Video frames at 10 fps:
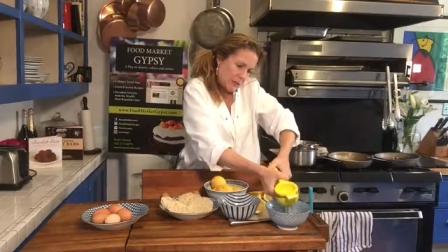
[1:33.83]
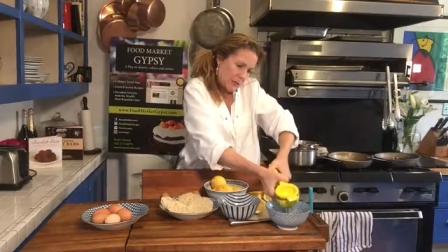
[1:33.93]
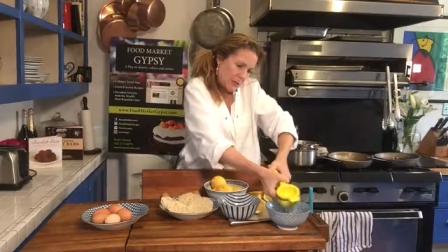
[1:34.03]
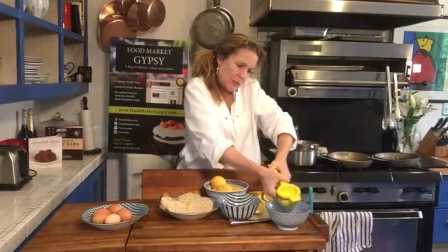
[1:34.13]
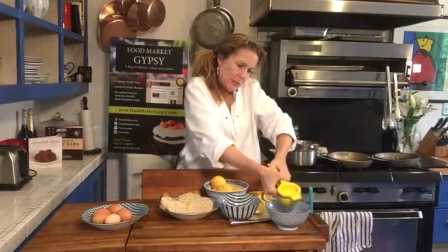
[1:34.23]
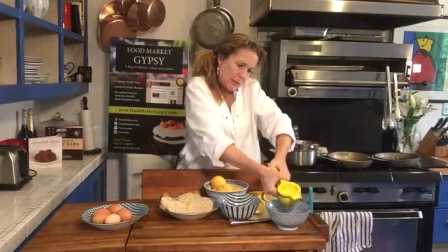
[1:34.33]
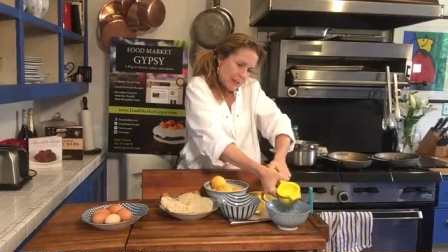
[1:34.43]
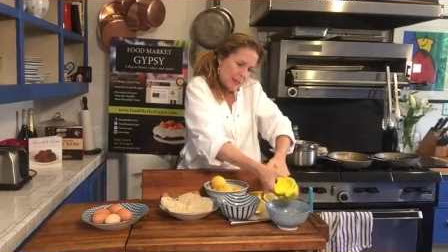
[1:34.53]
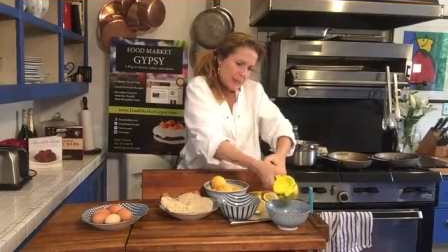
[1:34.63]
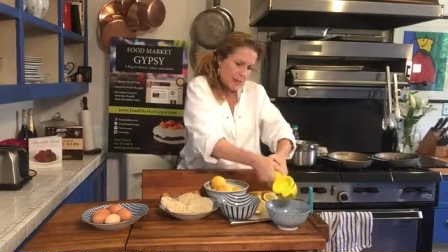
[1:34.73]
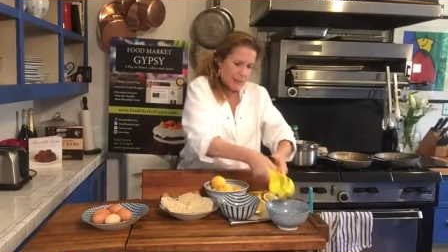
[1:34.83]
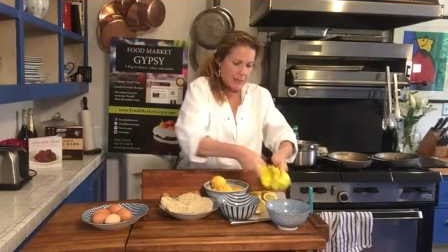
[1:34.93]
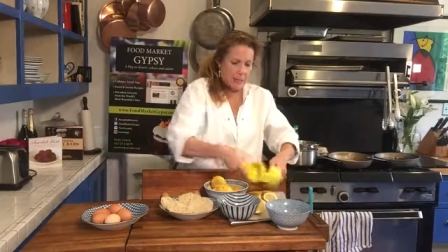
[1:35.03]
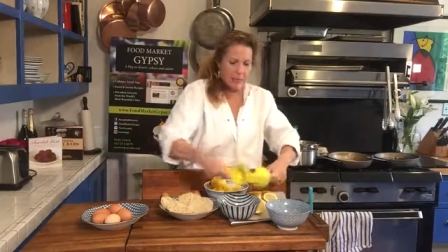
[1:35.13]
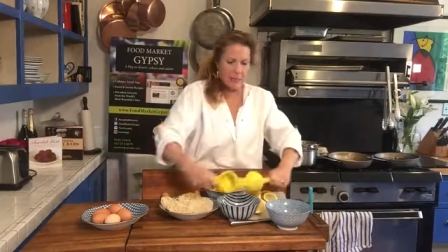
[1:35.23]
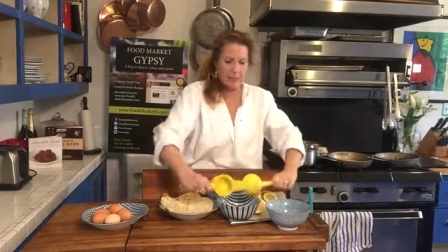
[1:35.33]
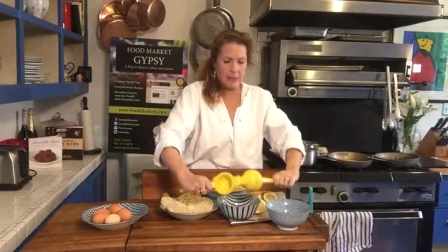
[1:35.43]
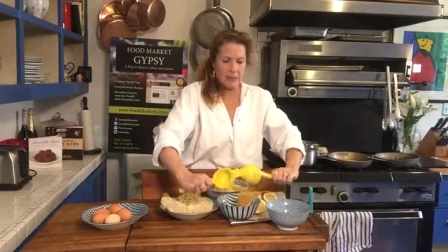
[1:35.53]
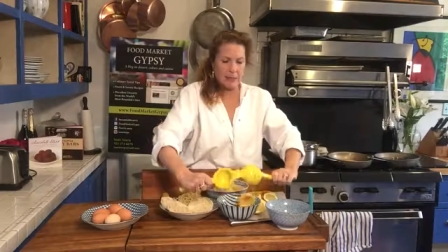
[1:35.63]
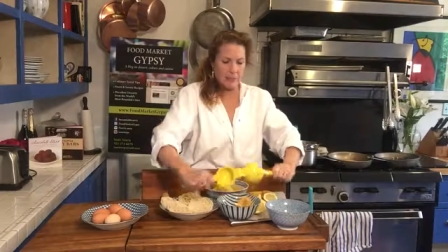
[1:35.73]
Squeeze it,
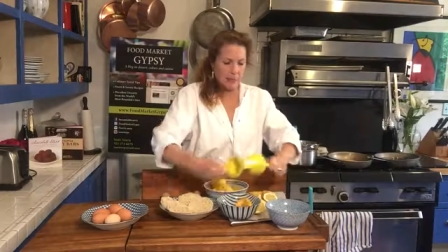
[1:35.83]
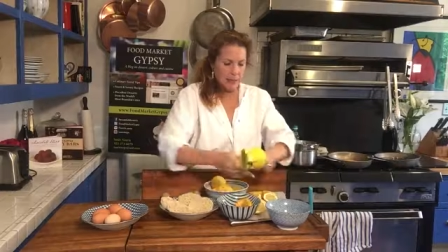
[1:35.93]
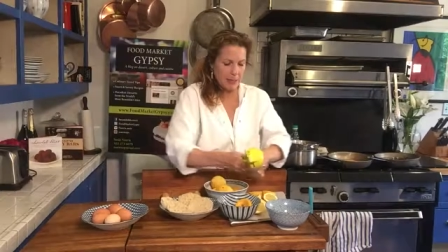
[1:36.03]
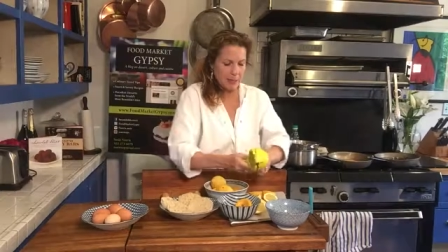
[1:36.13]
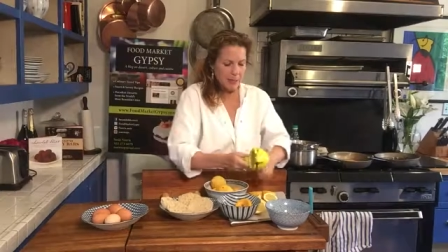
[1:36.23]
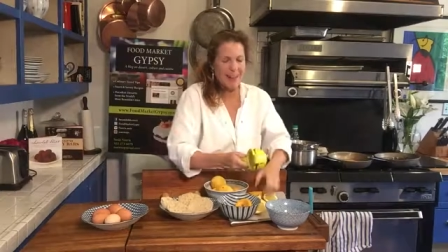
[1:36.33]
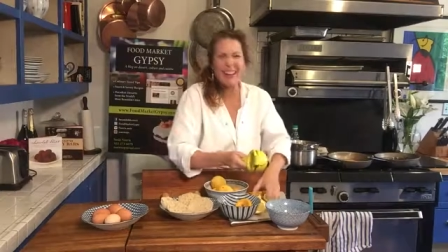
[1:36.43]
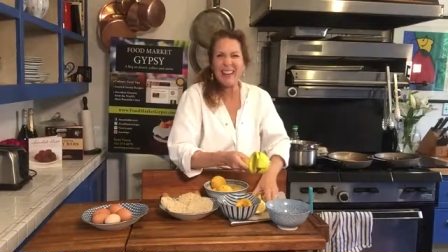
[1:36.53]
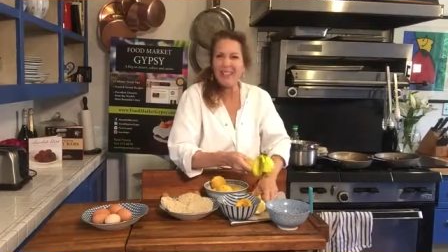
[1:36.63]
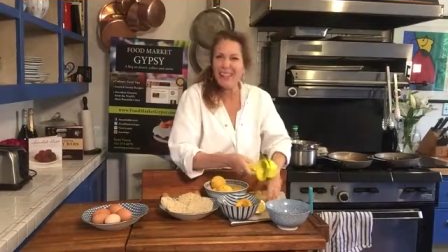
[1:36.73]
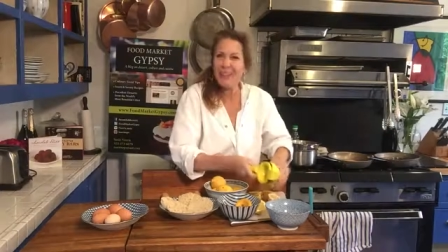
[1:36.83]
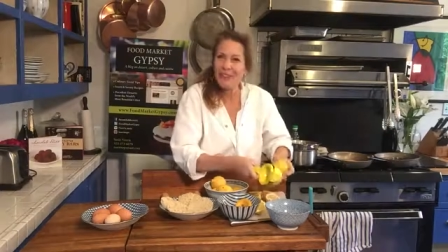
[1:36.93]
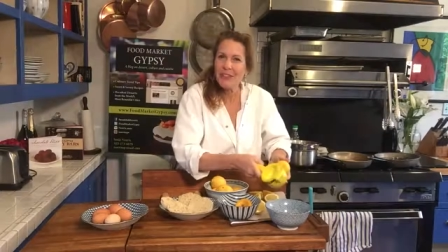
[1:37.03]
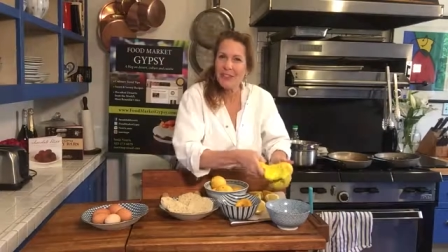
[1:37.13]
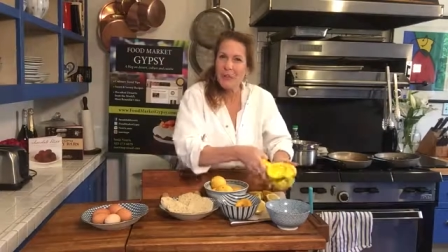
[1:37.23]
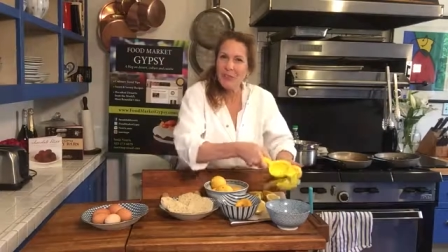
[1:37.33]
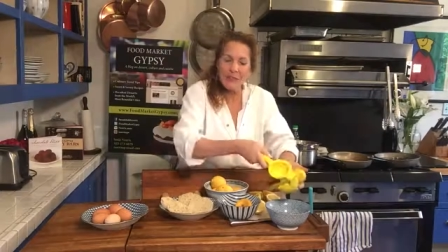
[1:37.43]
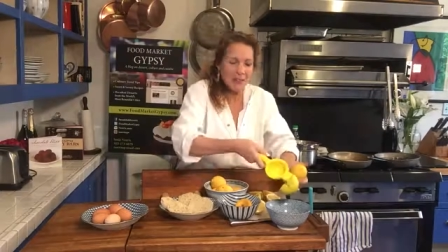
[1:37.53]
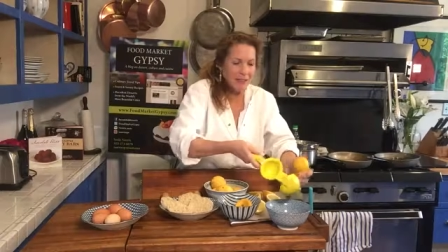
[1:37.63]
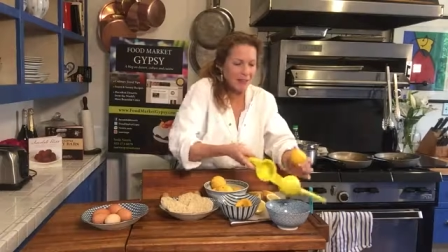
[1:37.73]
dump it, and I really do save those
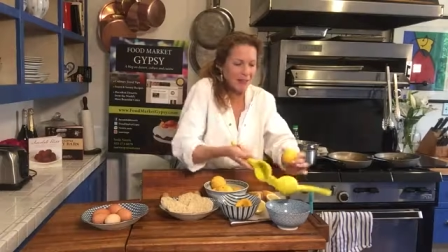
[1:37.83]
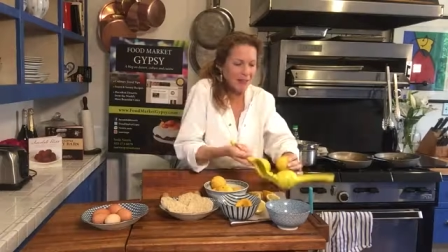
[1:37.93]
seeds.